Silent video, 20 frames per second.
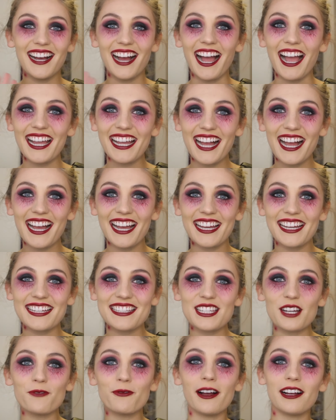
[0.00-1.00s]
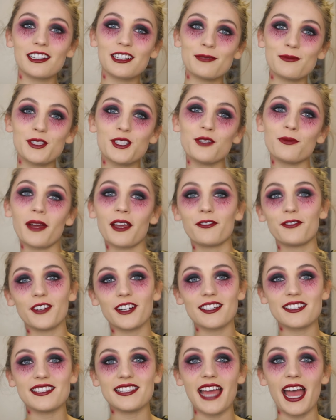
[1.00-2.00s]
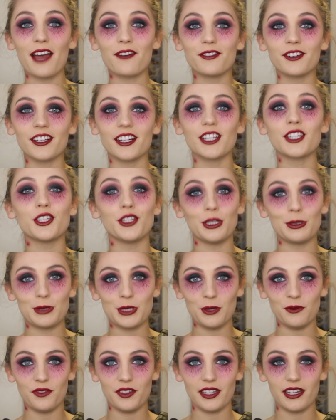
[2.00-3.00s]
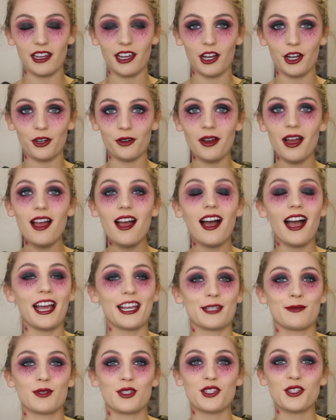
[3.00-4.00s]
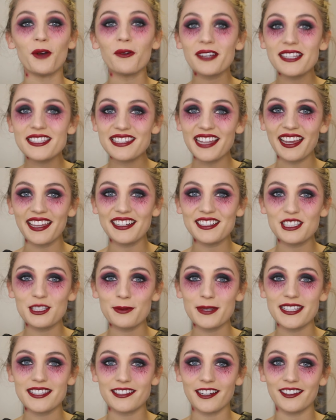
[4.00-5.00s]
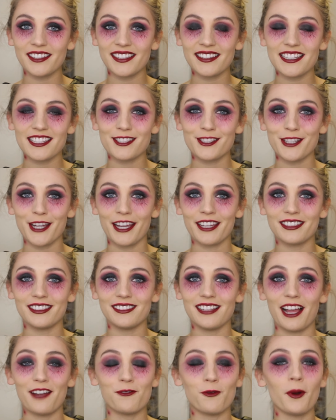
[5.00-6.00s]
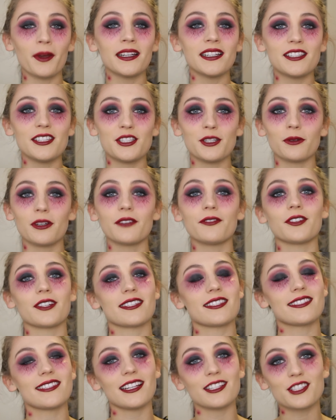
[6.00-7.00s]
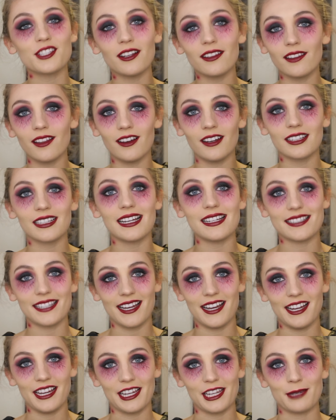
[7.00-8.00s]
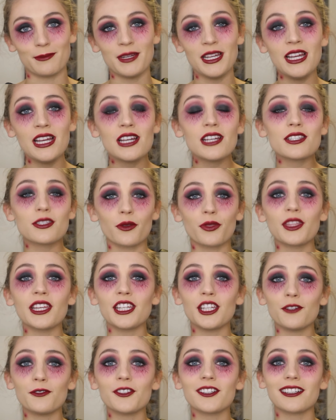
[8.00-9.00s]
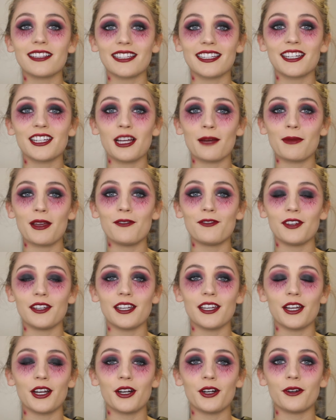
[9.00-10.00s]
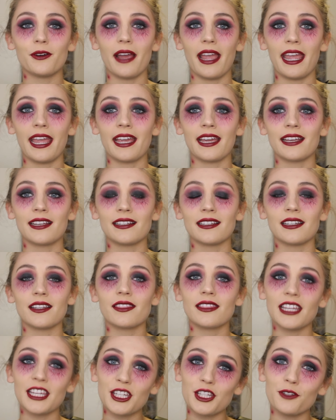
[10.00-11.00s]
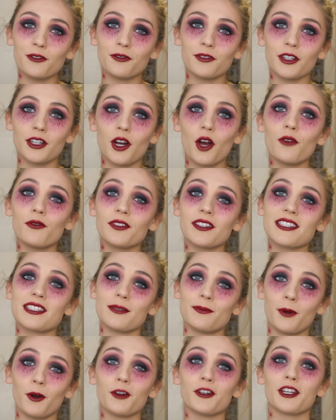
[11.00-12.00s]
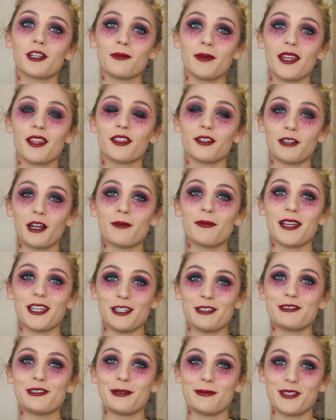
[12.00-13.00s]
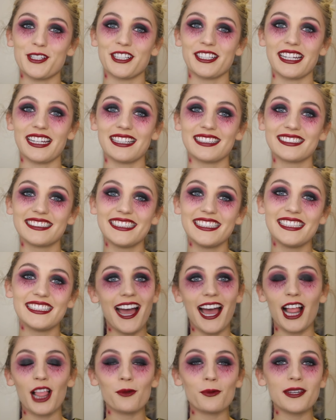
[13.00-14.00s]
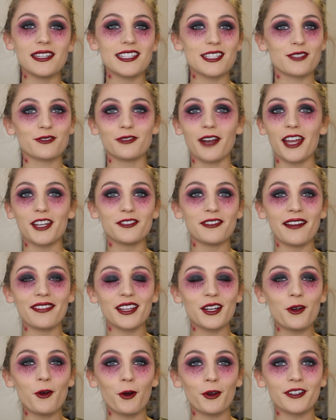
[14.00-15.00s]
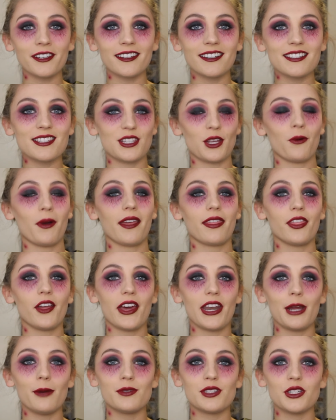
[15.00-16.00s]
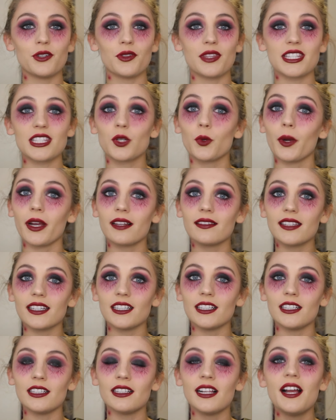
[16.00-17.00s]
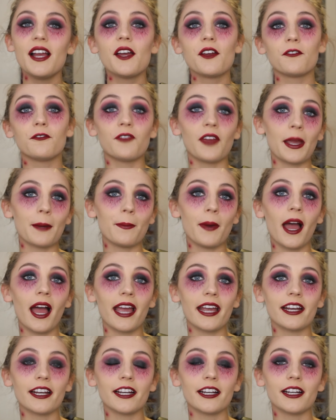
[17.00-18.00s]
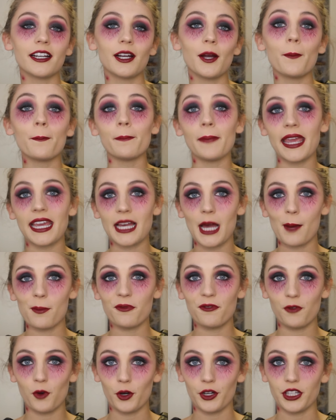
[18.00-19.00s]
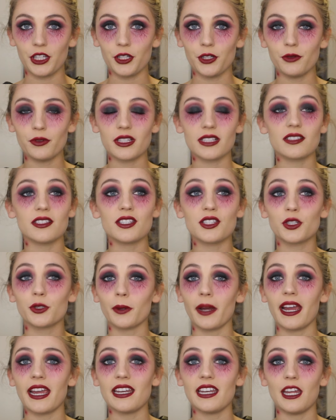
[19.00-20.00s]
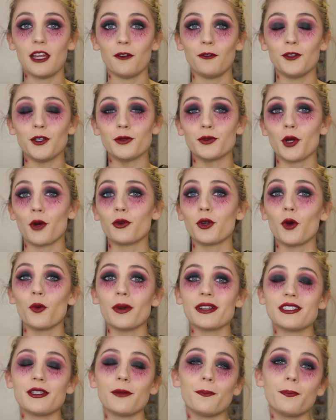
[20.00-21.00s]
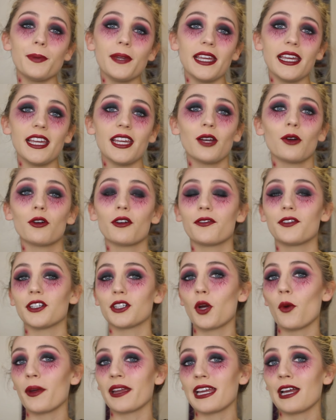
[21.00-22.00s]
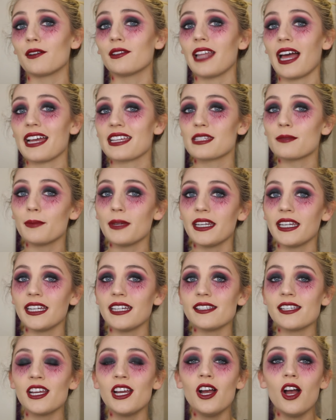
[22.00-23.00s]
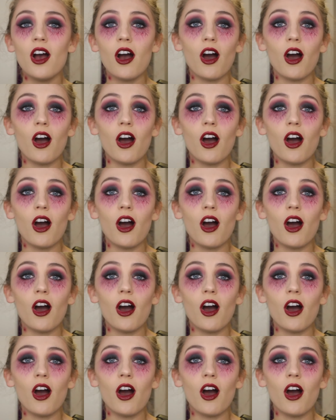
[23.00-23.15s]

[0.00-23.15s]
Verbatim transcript: Hi guys! Welcome to my first ever YouTube video. I am so excited to be starting this channel. I've wanted to do it for such a long time. So thank you for clicking on my video and thank you for hopefully supporting me throughout my YouTube journey. Halloween is right around the corner, so I thought I would do this quick little vampire makeup for you. This is great if you don't know what to be or if you're going out last minute.